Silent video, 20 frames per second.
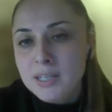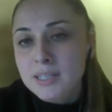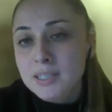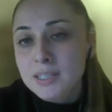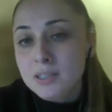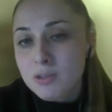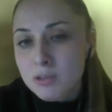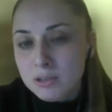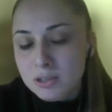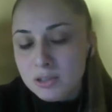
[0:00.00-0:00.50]
and
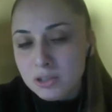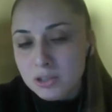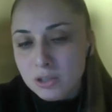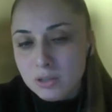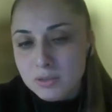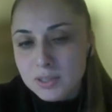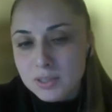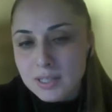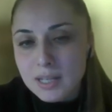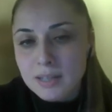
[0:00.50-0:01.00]
it also
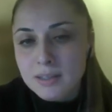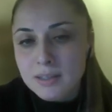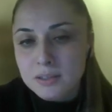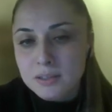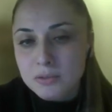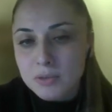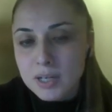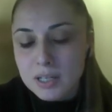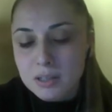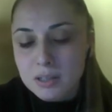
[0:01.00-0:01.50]
shows that
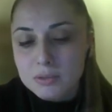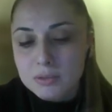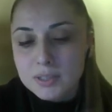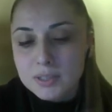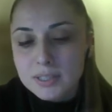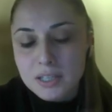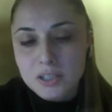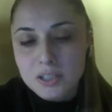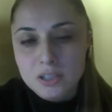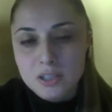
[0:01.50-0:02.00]
this
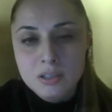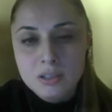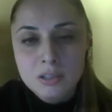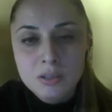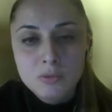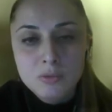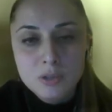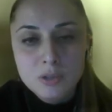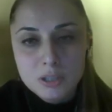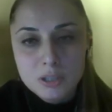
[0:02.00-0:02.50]
regularization
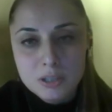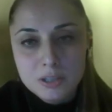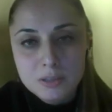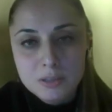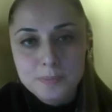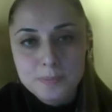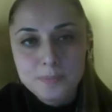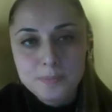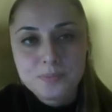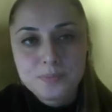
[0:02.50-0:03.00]

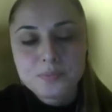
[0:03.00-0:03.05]
works.